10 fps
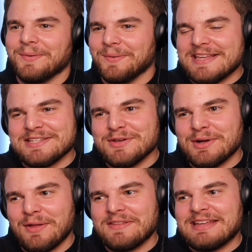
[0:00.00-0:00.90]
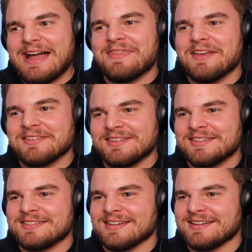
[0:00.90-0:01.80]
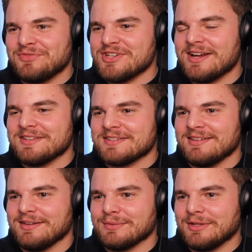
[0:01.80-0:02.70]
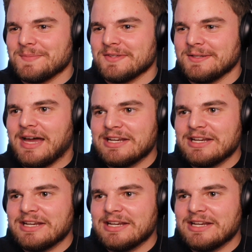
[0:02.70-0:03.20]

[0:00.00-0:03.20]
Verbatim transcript: He's doing all the dad things. This is like, Johnny's gonna get real upset.